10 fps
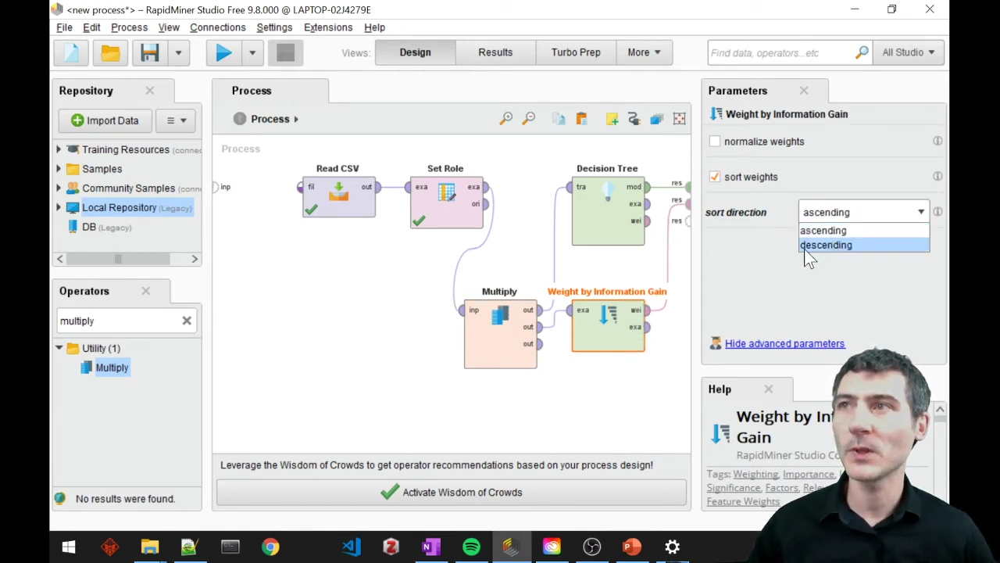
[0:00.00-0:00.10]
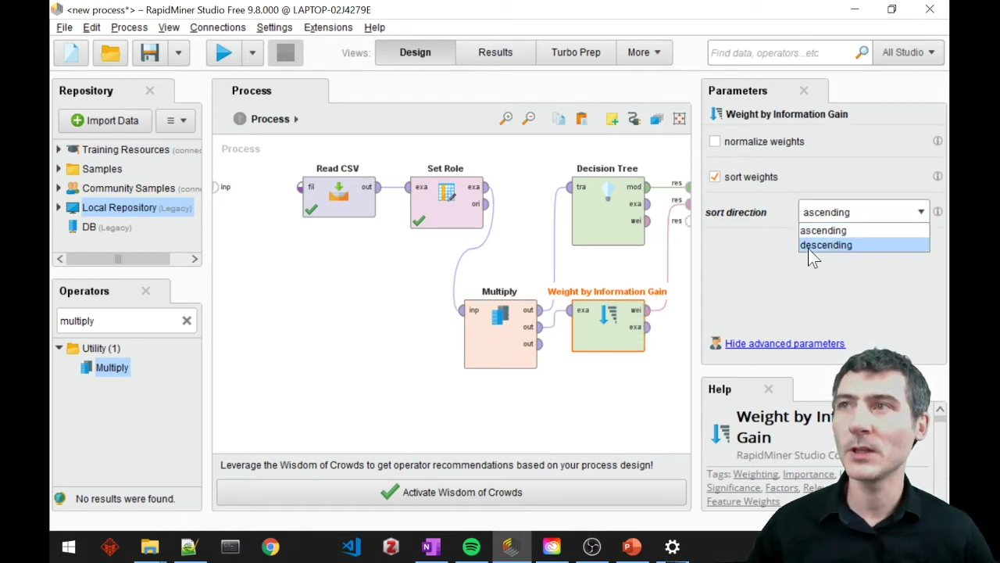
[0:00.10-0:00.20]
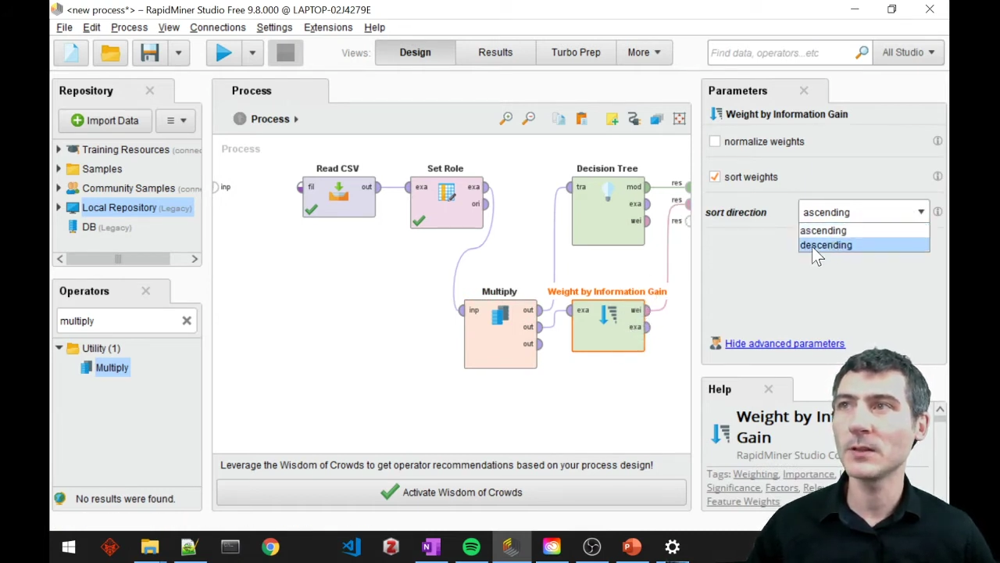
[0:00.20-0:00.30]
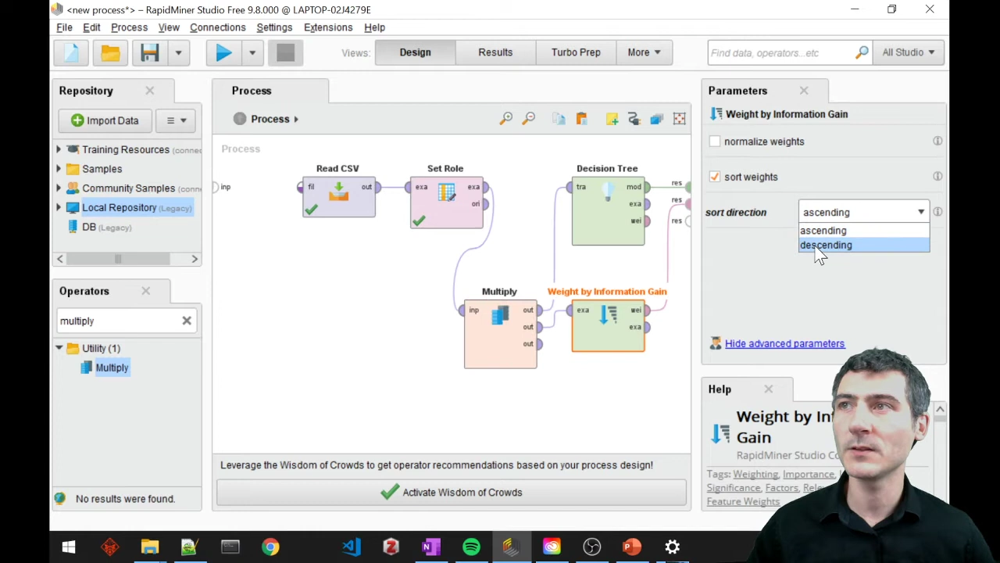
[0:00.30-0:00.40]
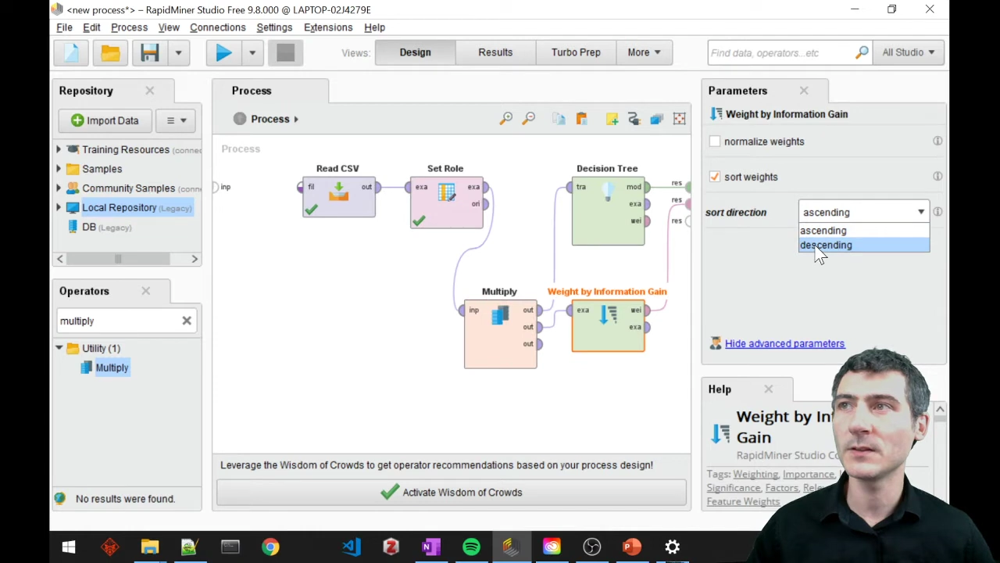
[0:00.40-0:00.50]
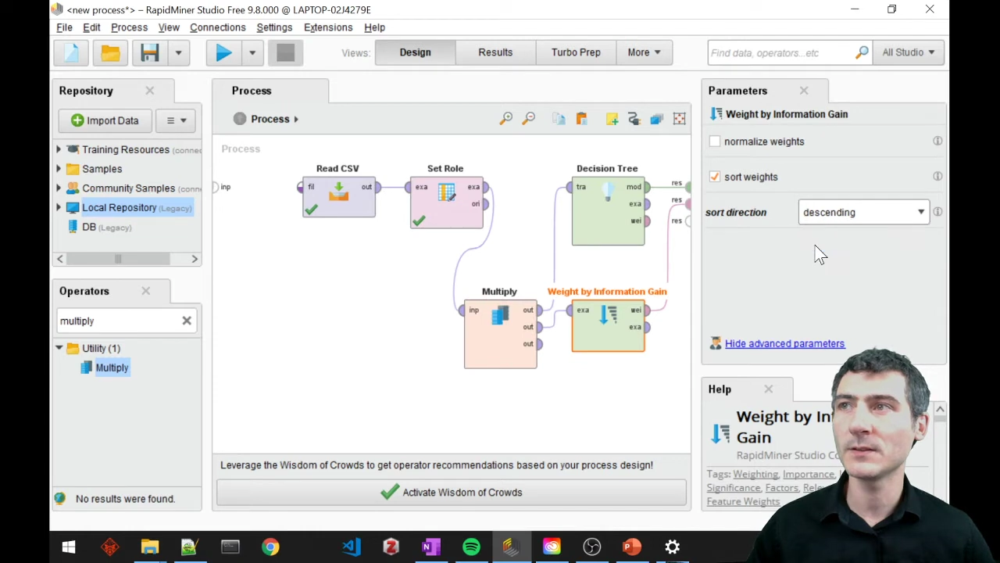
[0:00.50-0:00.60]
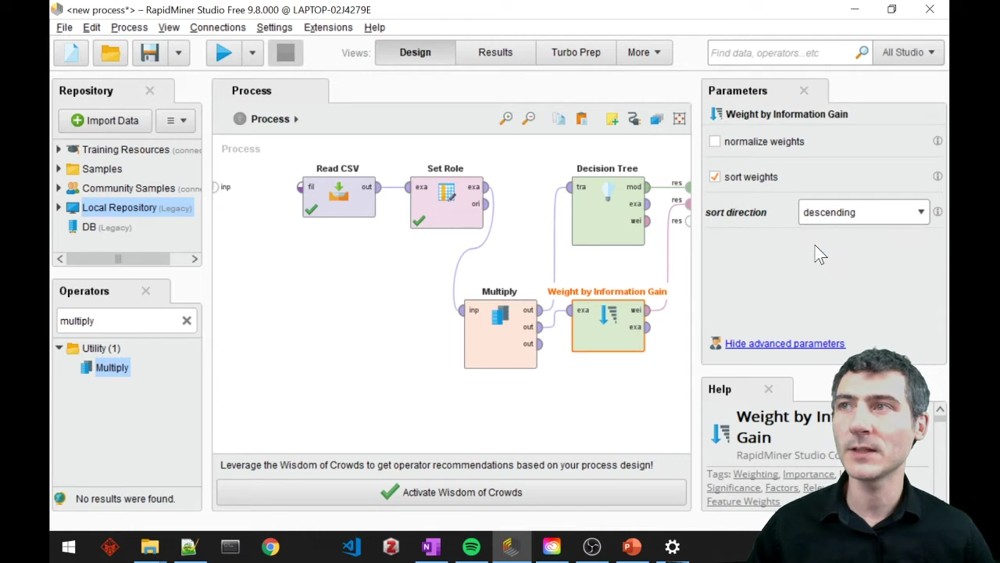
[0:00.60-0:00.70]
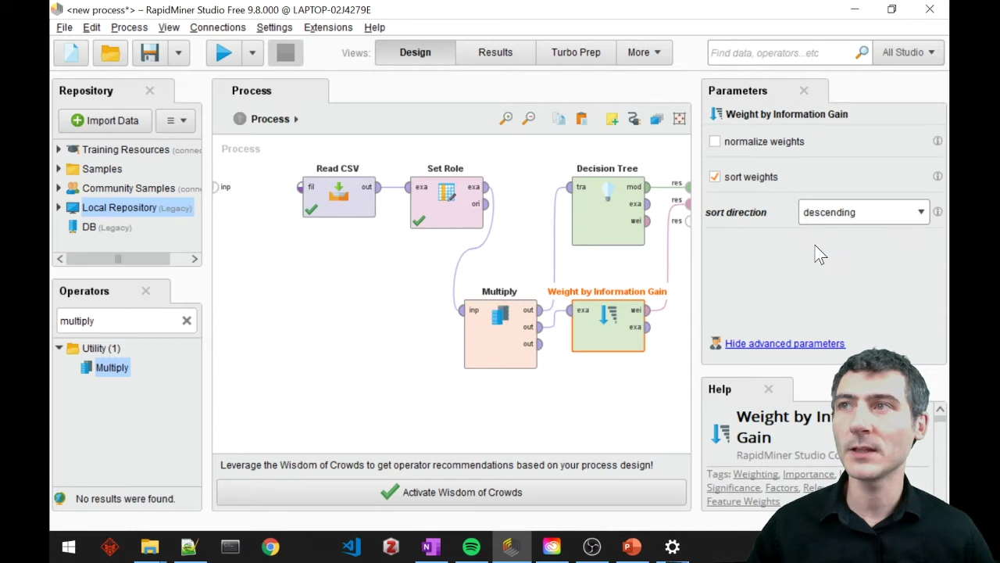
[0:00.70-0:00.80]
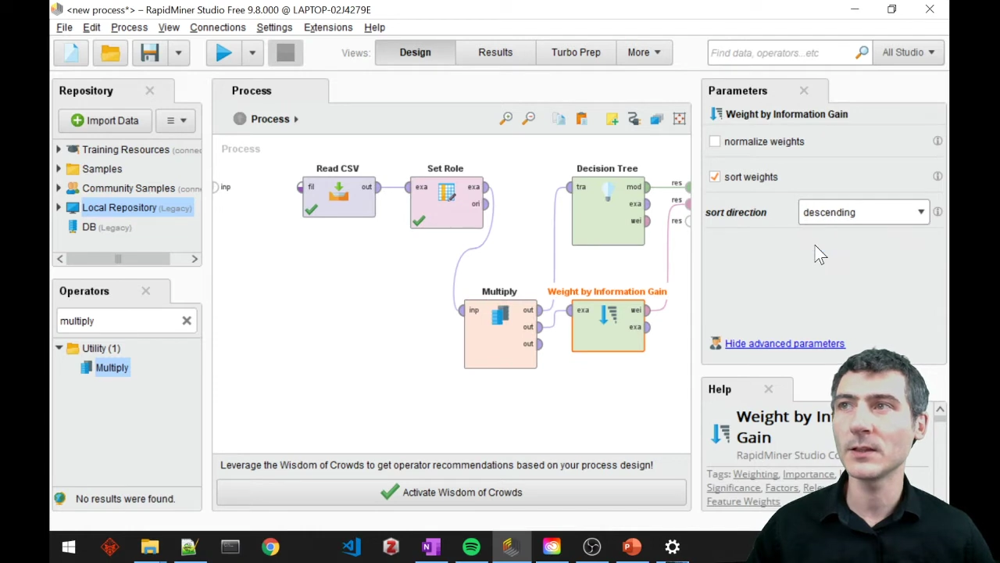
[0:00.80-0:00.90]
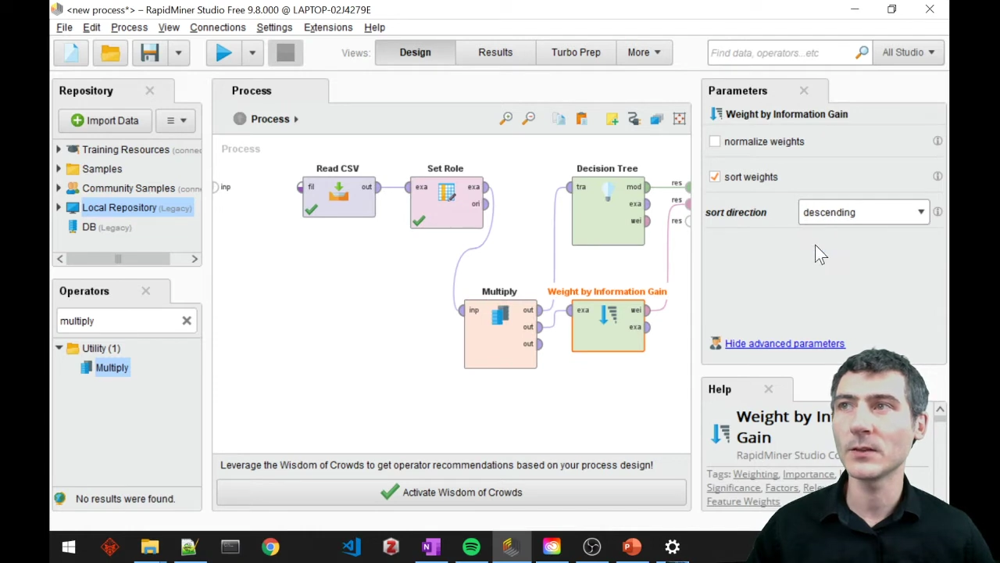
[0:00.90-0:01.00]
in
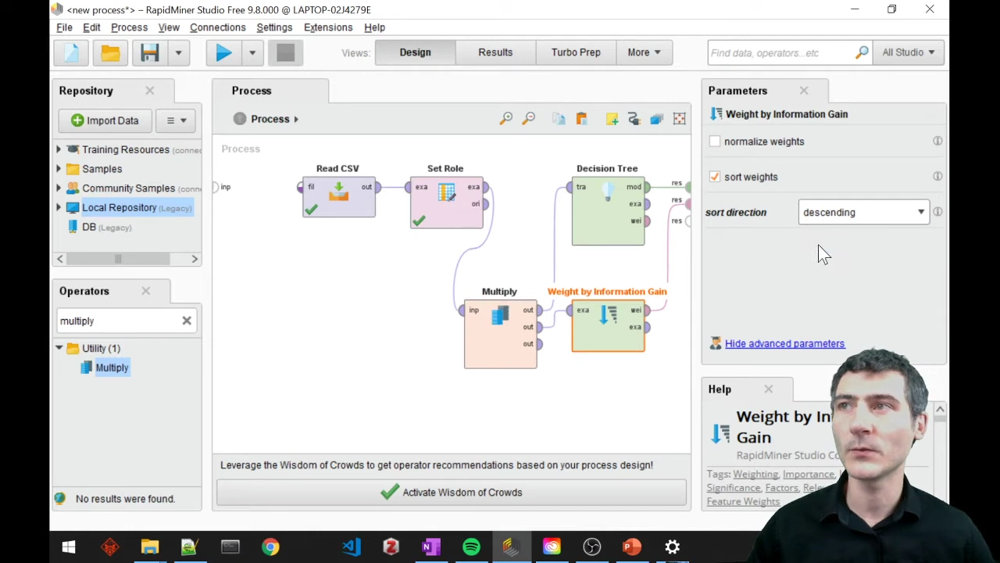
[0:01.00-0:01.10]
descending